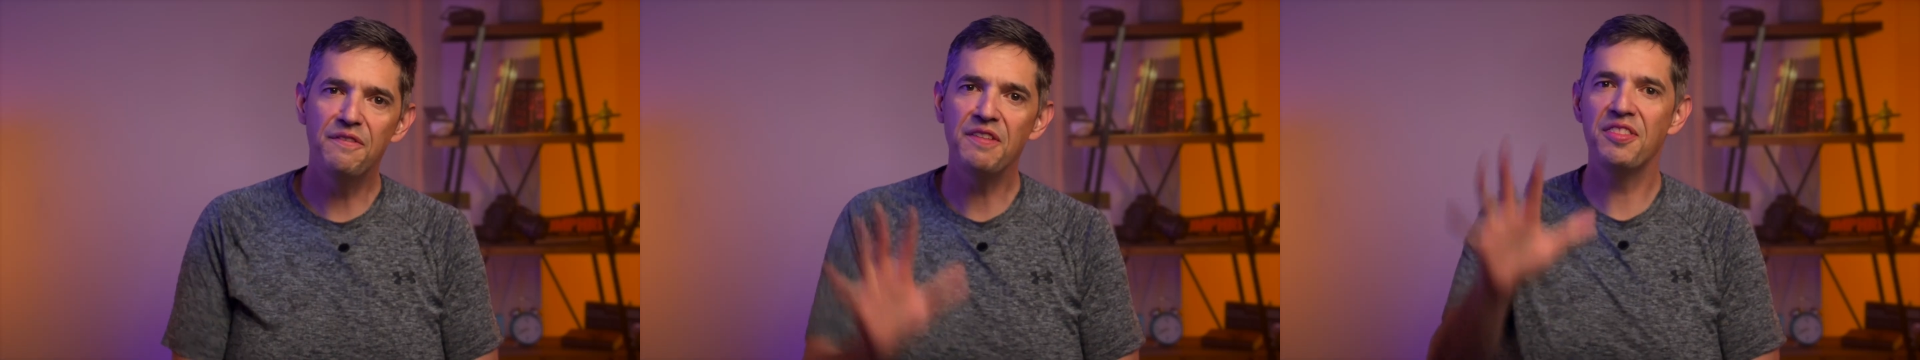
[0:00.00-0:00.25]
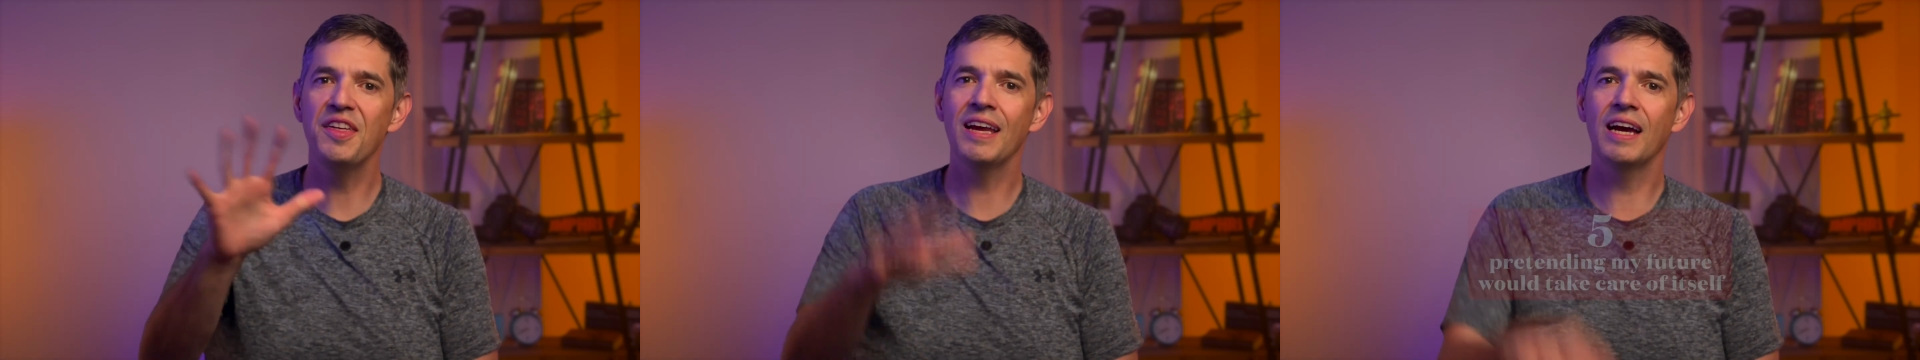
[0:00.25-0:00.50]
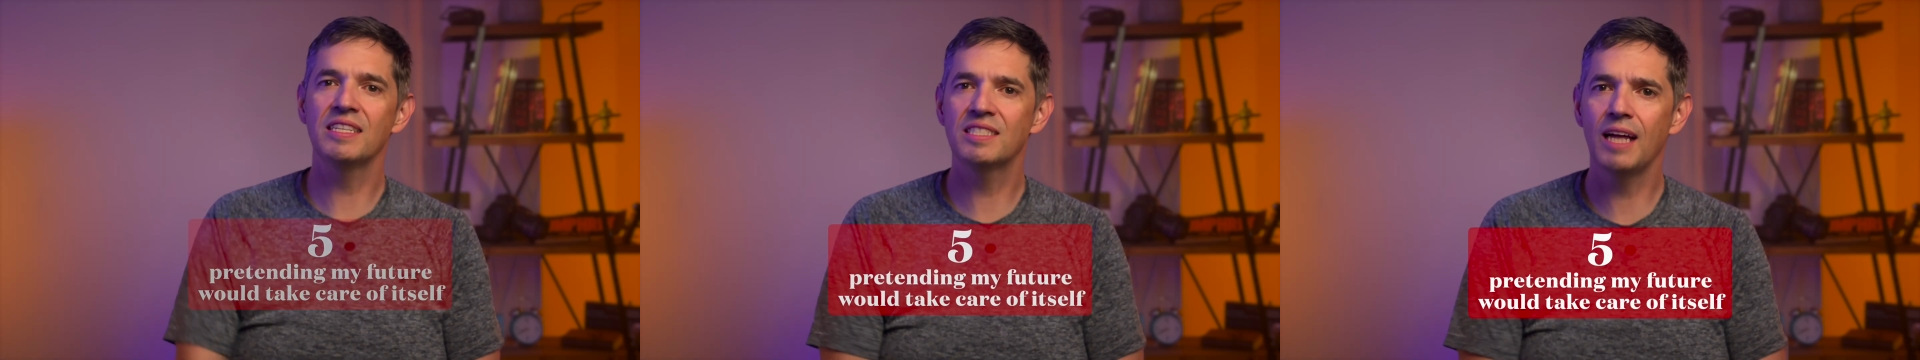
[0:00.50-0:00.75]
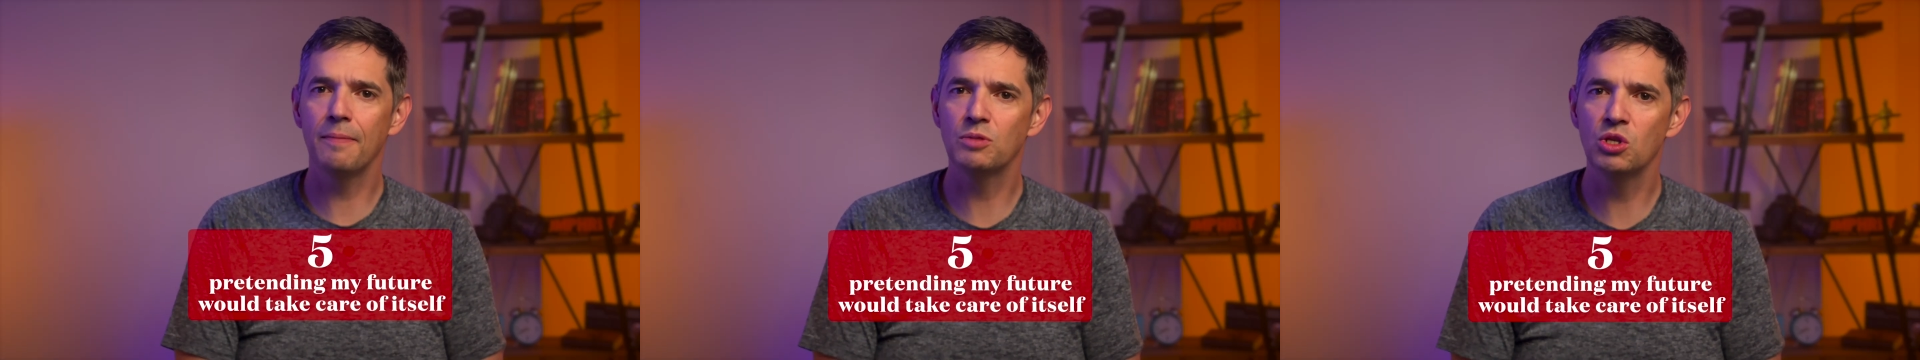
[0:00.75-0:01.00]
fifth thing I
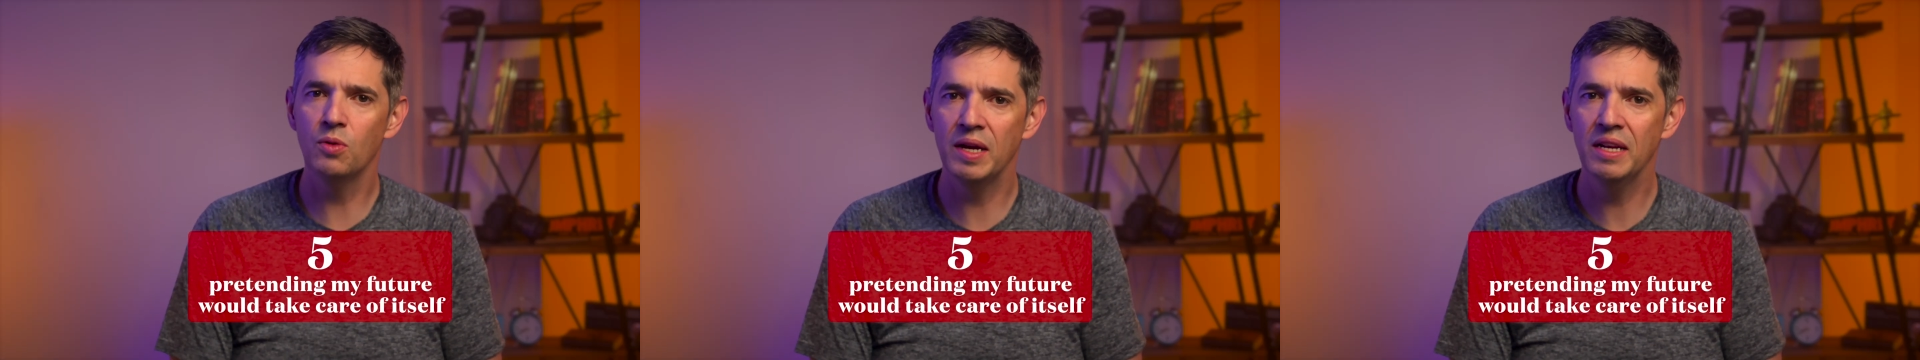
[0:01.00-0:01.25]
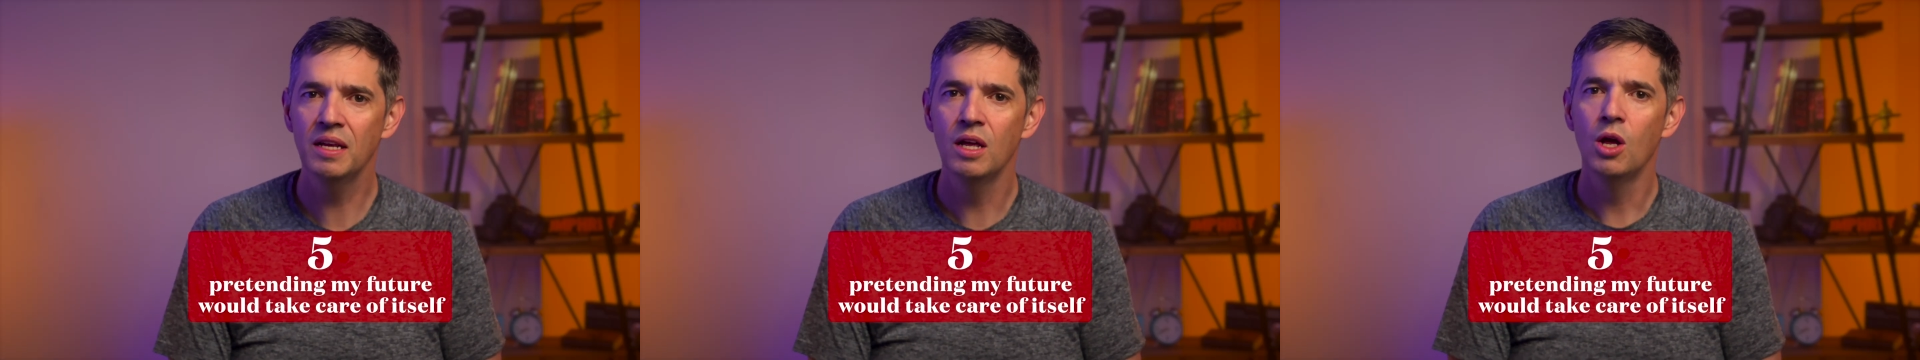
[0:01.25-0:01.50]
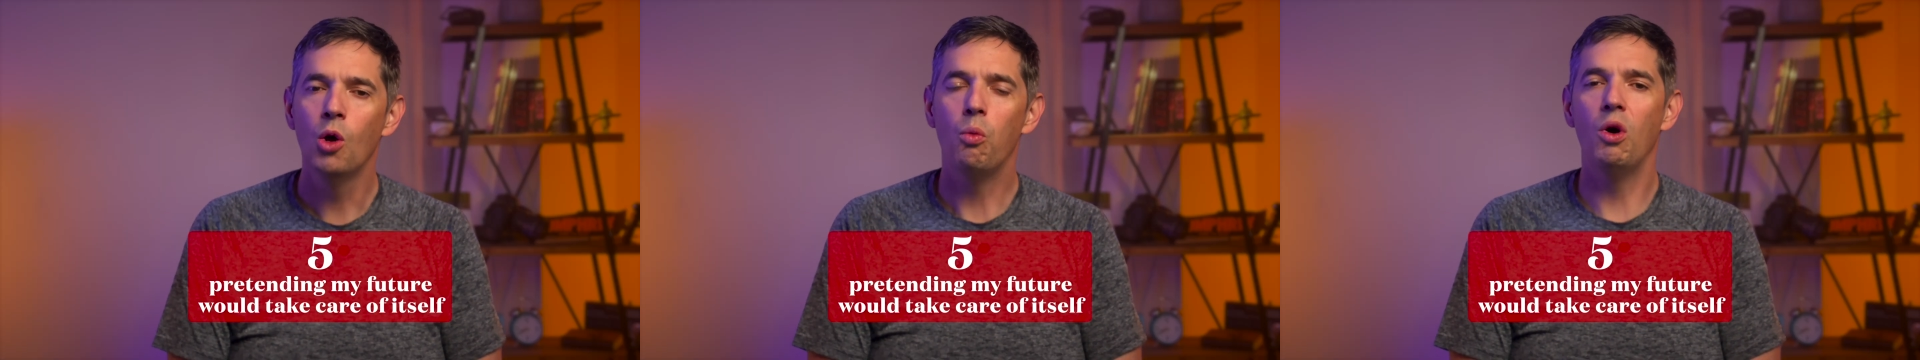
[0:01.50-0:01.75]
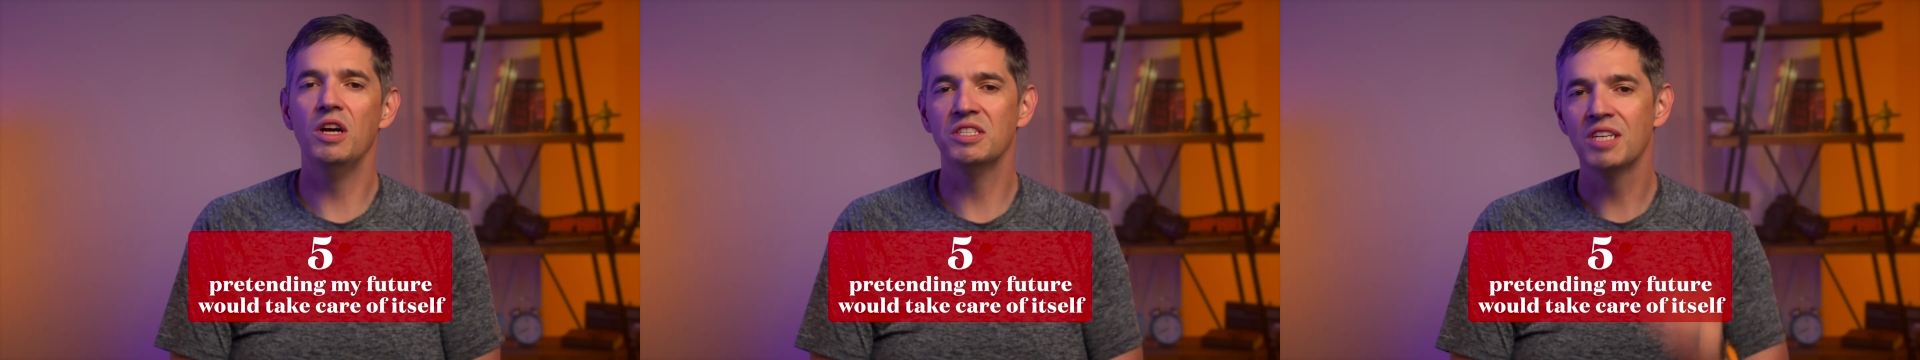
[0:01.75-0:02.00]
stopped doing
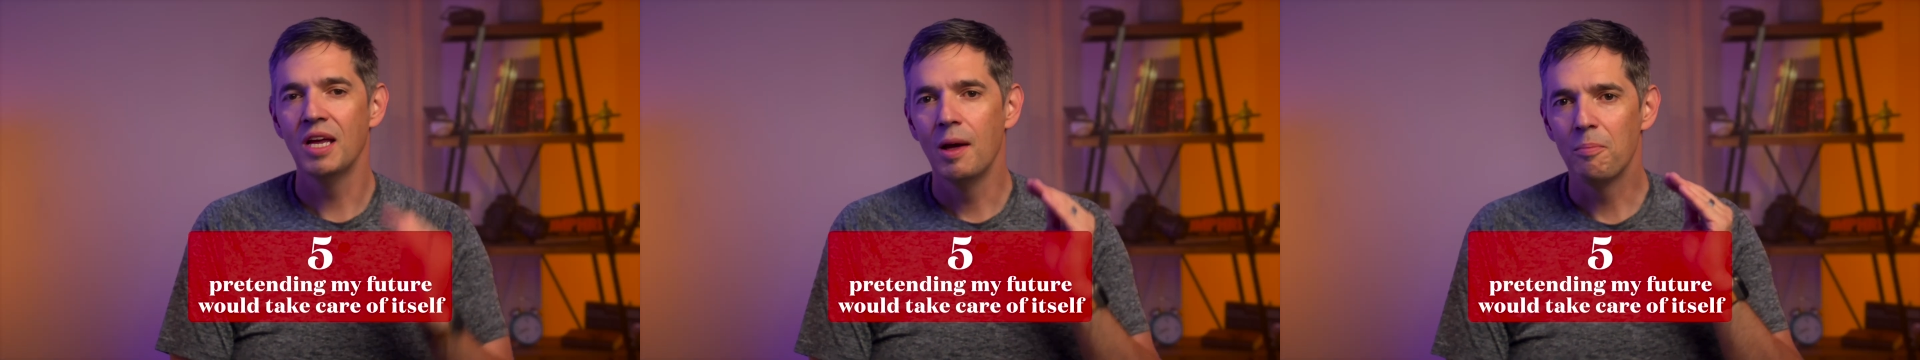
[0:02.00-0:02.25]
was